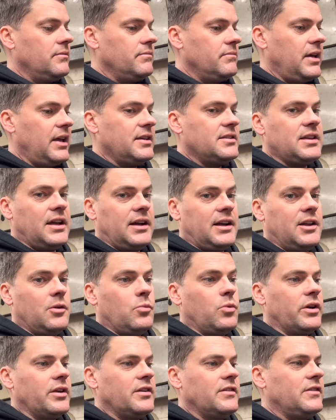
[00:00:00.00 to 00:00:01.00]
exactly
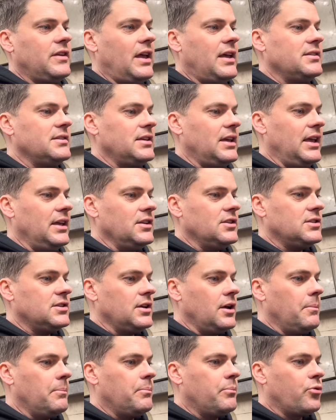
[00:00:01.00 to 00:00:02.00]
what it says. It's
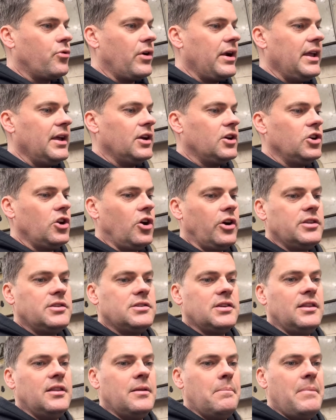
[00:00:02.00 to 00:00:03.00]

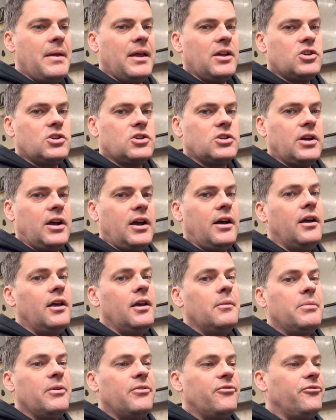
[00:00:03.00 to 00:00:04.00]
pre-igniting the mixture
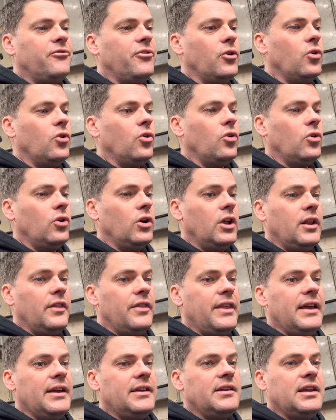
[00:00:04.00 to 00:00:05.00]
before
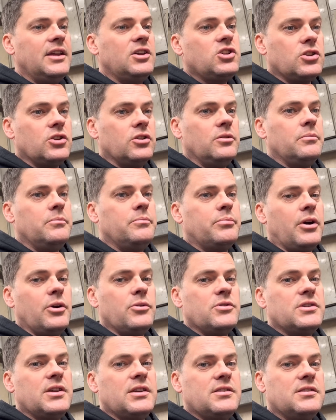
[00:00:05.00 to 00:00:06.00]
the ignition
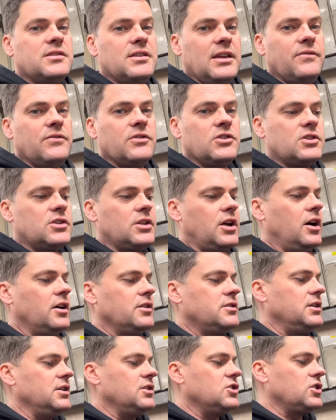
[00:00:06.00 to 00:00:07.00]
process has even
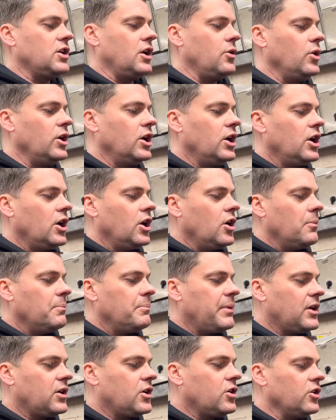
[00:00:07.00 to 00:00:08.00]
started. So
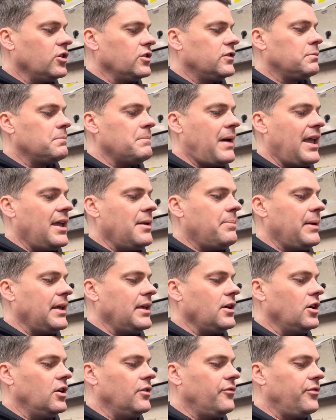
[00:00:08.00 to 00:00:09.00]
because
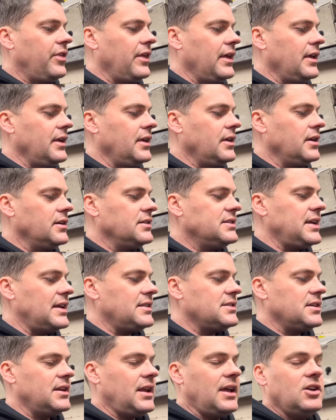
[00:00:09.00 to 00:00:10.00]
maybe of the
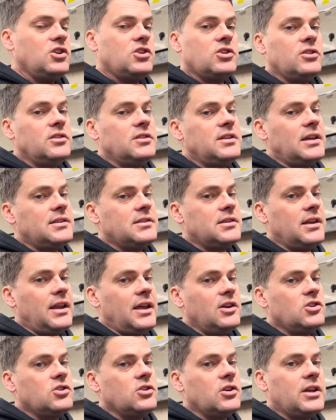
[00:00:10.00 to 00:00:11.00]
detonation,
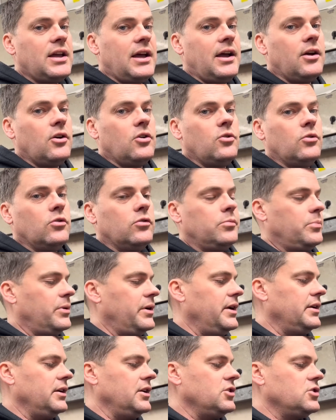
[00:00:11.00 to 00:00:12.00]
detonation can cause
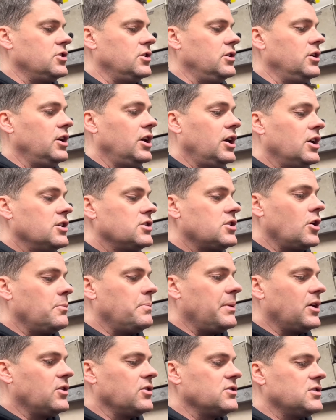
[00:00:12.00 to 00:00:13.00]
pre-ignition. So
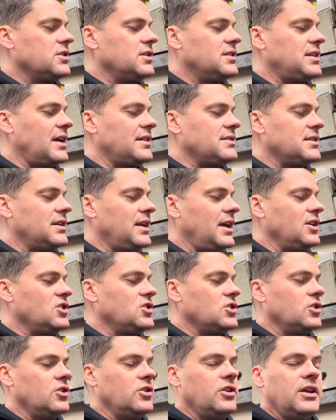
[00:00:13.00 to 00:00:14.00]
because of the
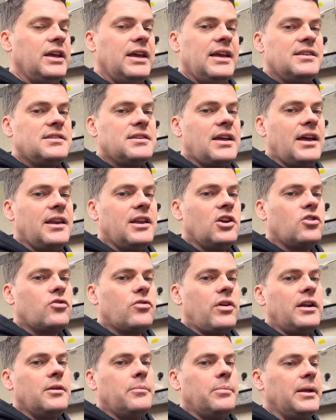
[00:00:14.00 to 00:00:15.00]
detonation, it's getting
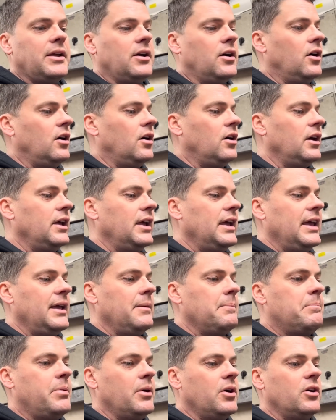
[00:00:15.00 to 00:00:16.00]
incredibly hot.
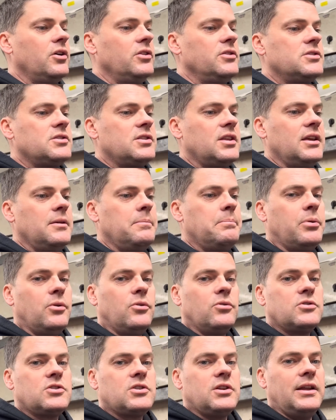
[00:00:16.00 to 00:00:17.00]
It burns the
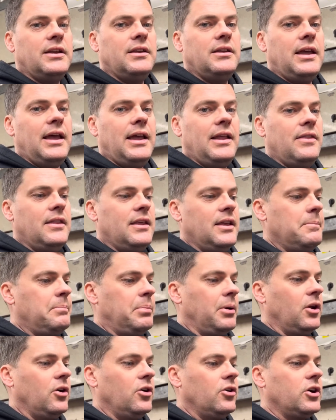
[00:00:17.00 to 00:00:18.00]
porcelain in the
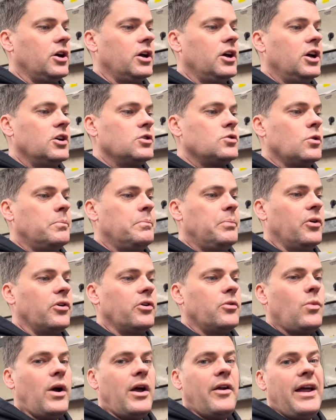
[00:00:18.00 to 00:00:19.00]
plug to a
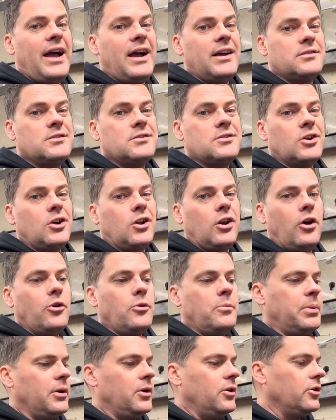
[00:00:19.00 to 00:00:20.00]
point where it acts as a glow
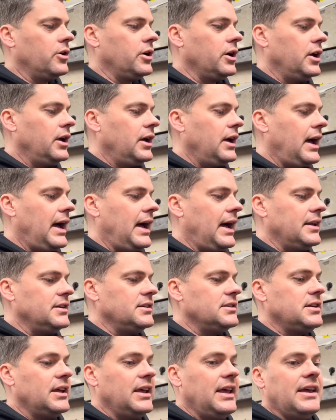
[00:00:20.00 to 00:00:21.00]
plug.
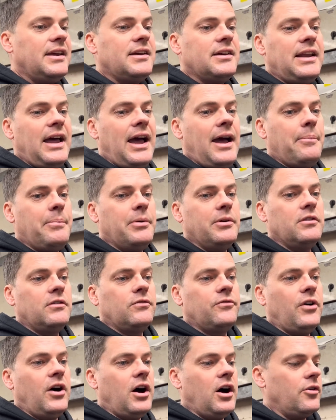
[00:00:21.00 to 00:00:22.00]
And it can happen as
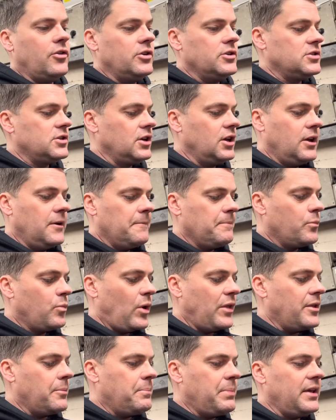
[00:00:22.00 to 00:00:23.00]
far as
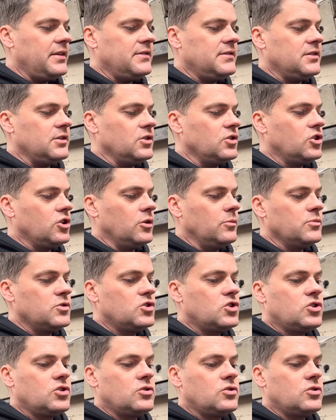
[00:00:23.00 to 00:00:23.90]
when the piston comes